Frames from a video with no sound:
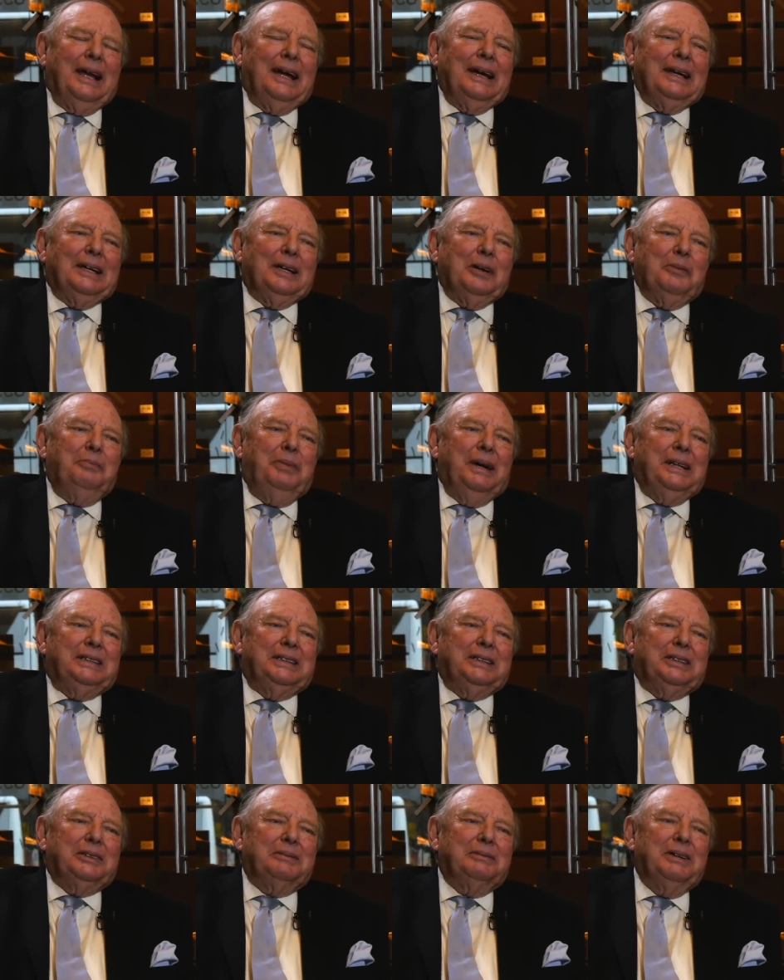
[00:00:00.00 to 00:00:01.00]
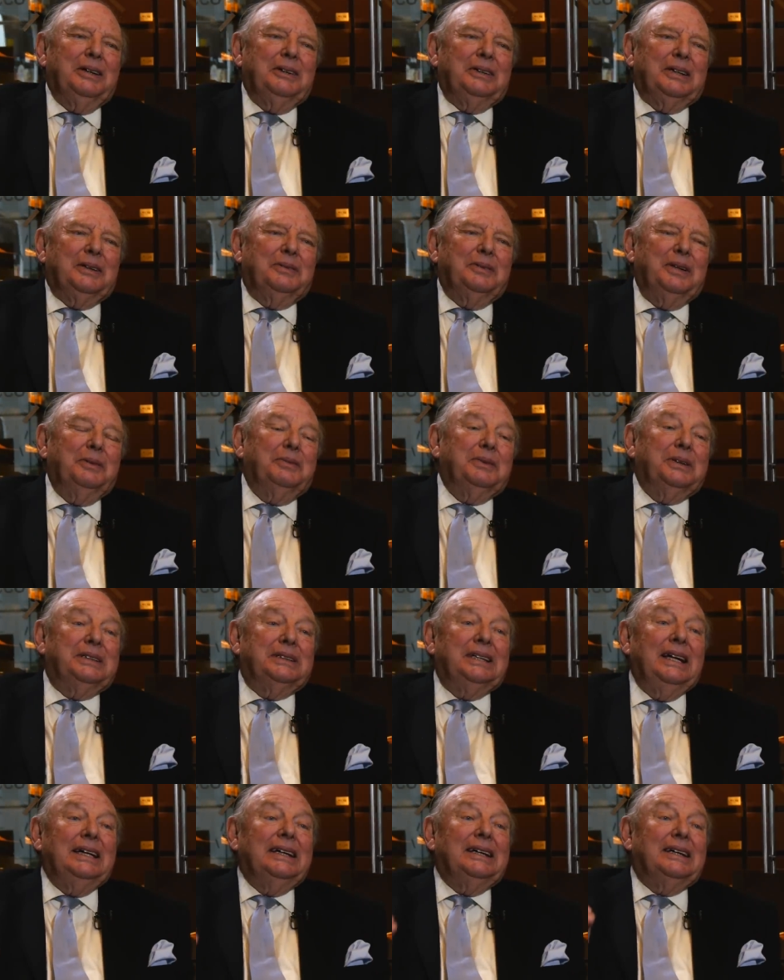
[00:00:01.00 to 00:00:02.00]
like Petit Corona, we would
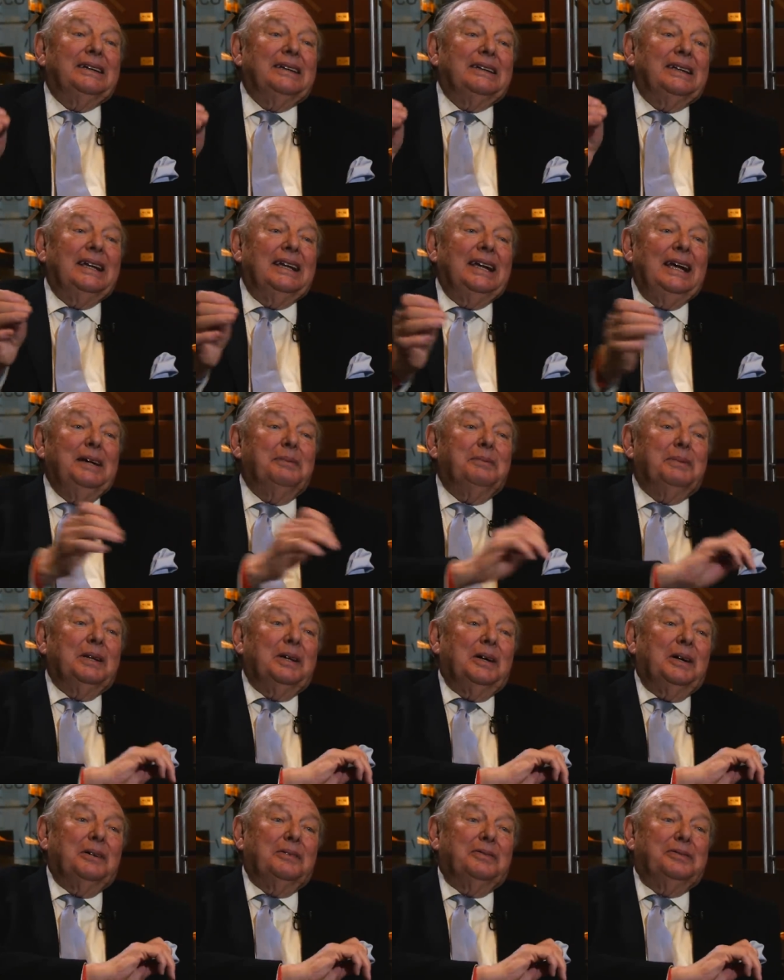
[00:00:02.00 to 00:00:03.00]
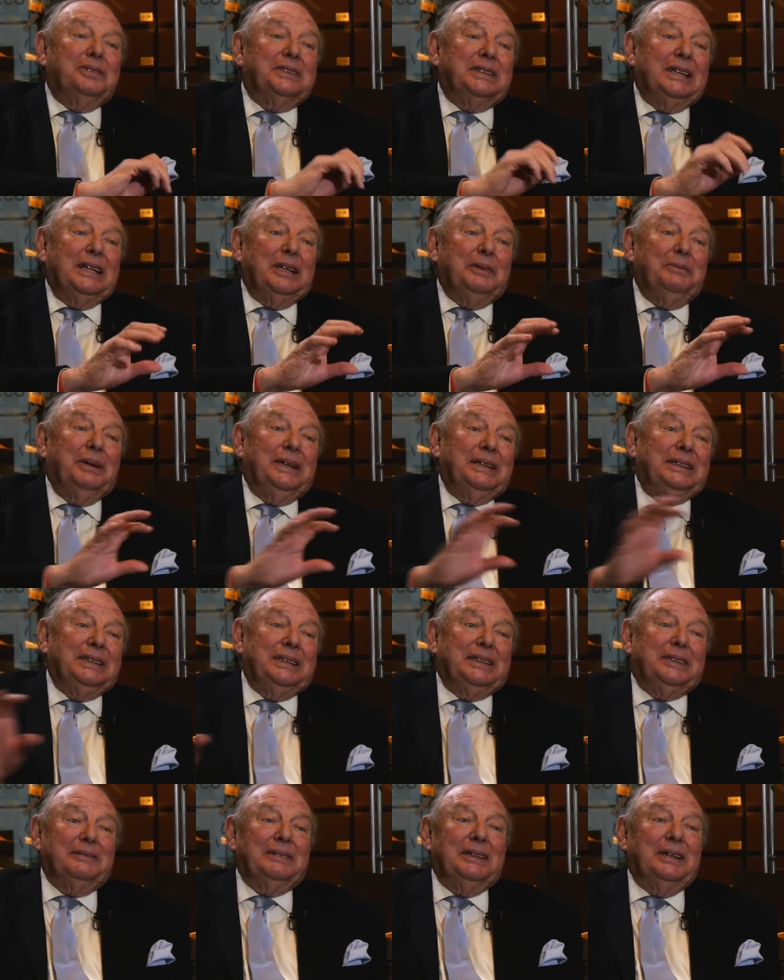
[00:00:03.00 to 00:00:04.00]
take the label off saying Petit
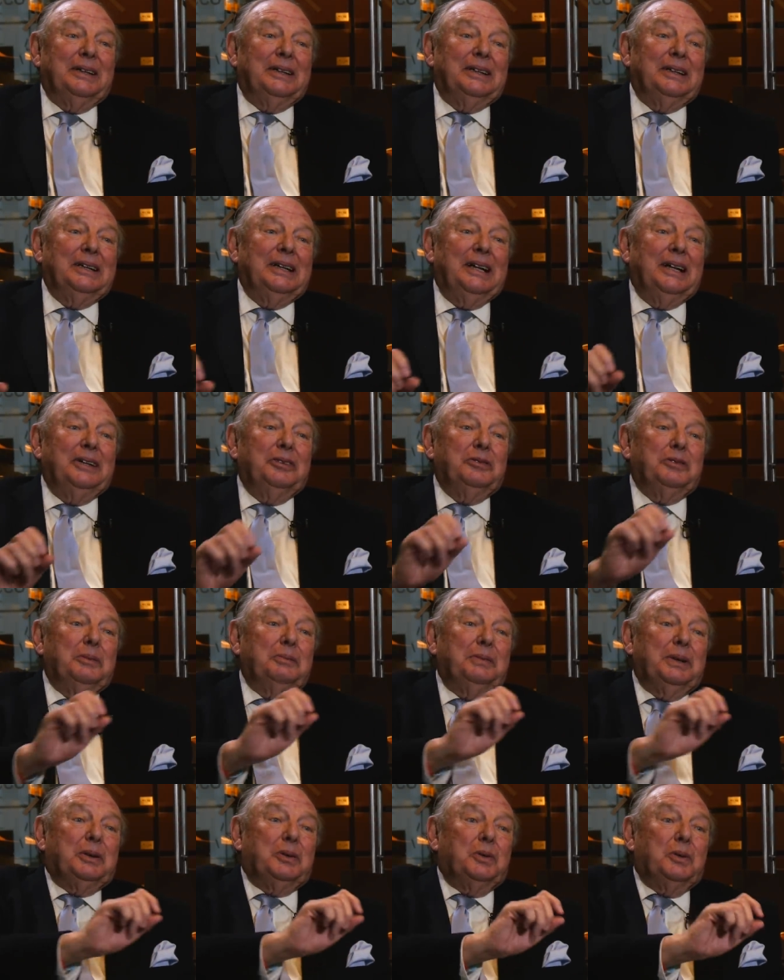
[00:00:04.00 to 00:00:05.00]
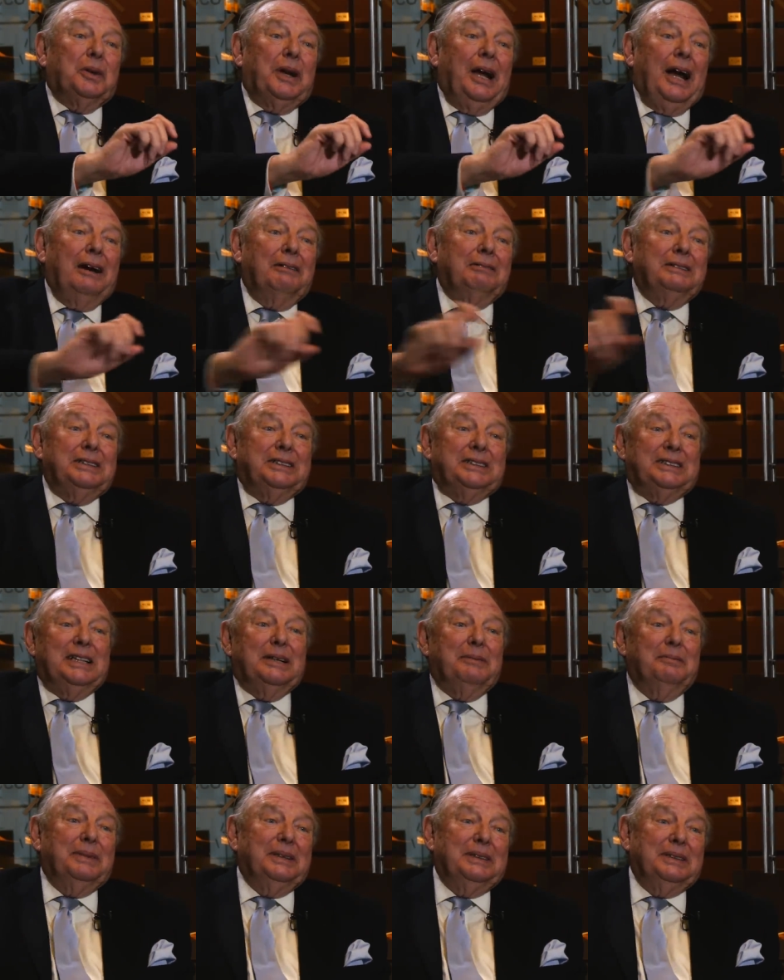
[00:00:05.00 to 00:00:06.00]
Corona, and yeah. it would be called Harrods
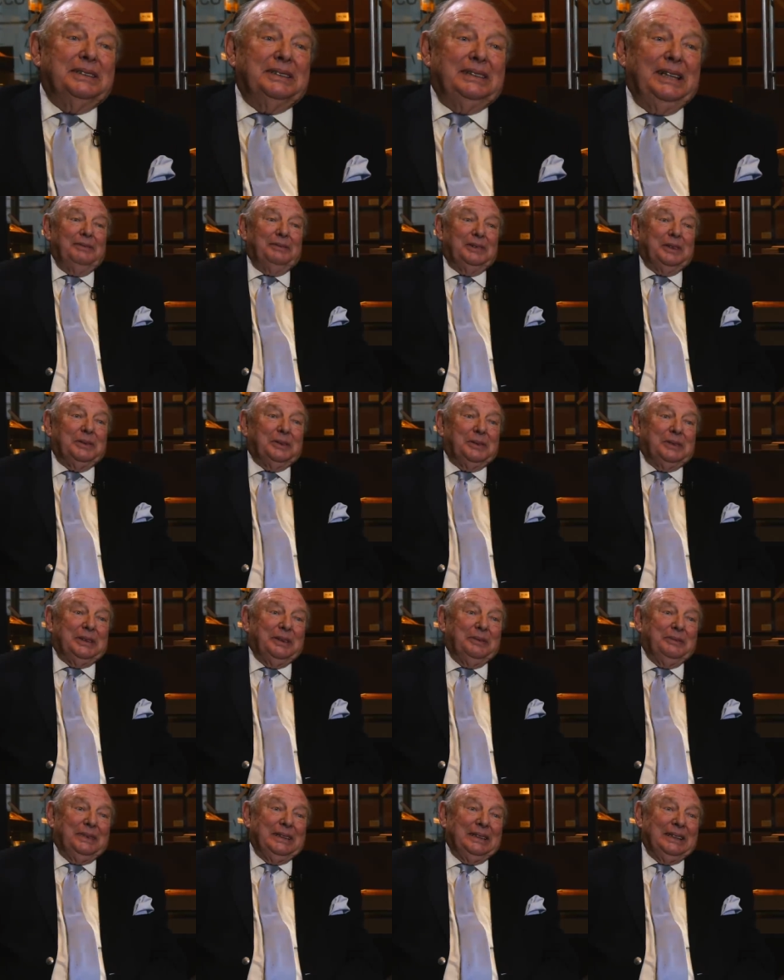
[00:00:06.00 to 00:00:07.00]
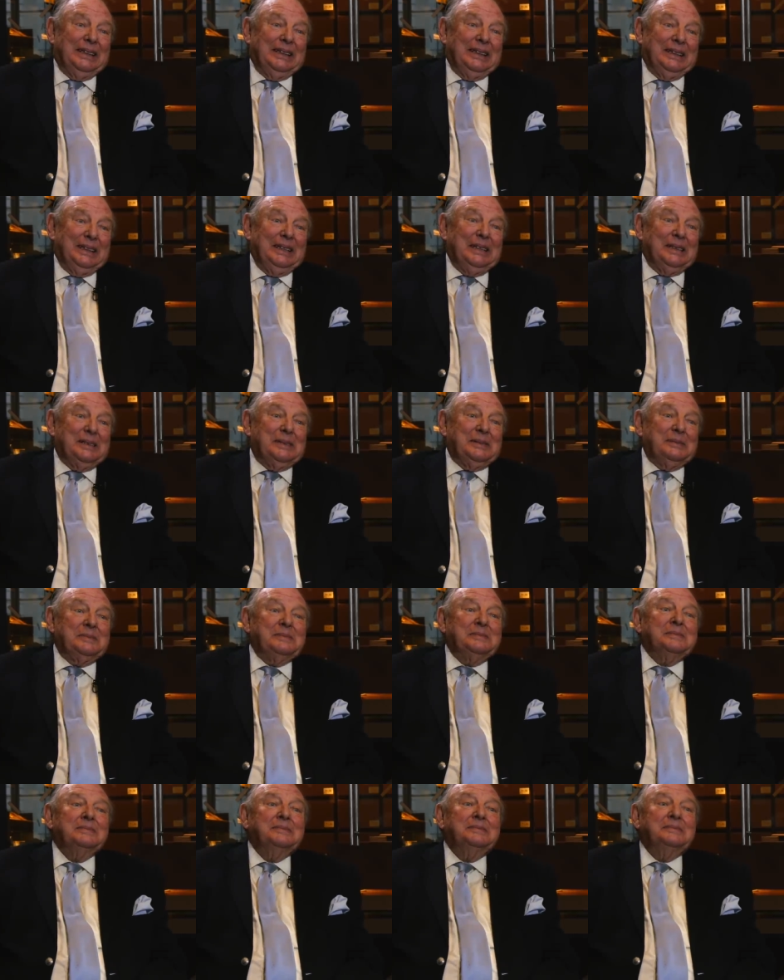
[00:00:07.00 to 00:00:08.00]
Number Seven or something right, like that.
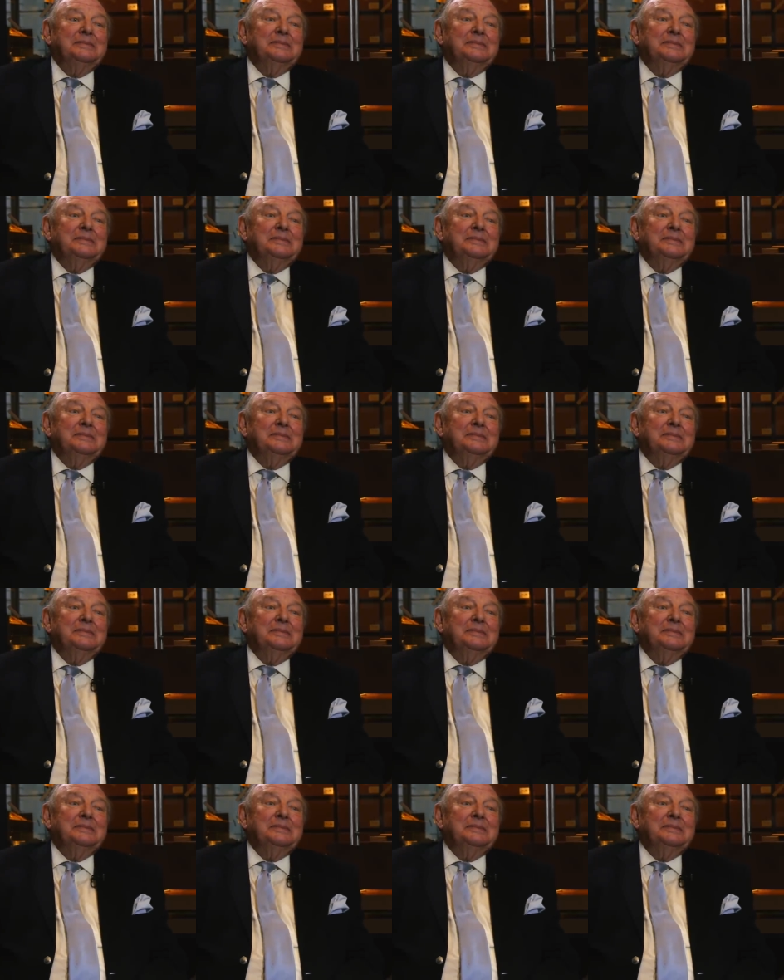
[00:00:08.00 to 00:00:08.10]
Right.